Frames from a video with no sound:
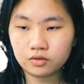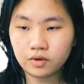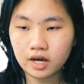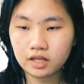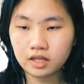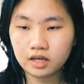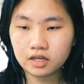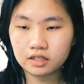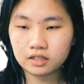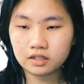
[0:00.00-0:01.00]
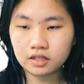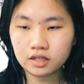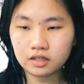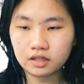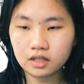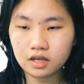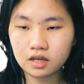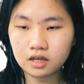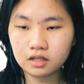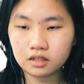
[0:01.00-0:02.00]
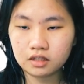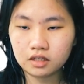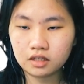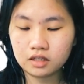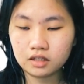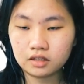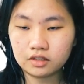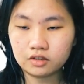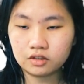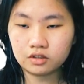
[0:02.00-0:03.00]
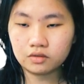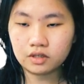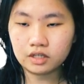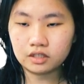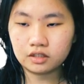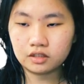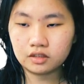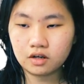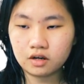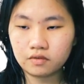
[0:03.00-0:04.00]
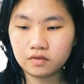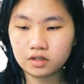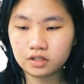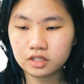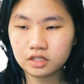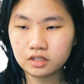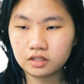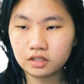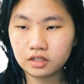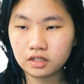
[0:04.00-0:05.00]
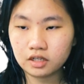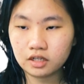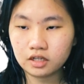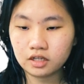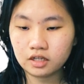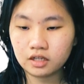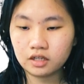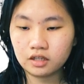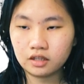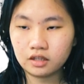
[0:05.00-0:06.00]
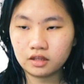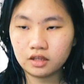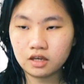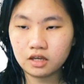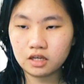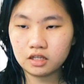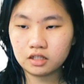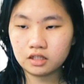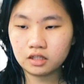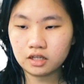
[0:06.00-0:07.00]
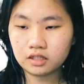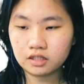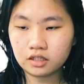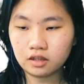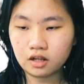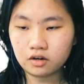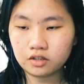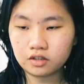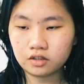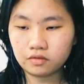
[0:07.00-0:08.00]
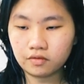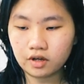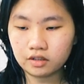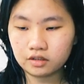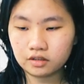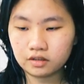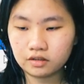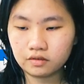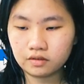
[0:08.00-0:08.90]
to highlights, and then let's do a dark version. Then let's enlarge the font.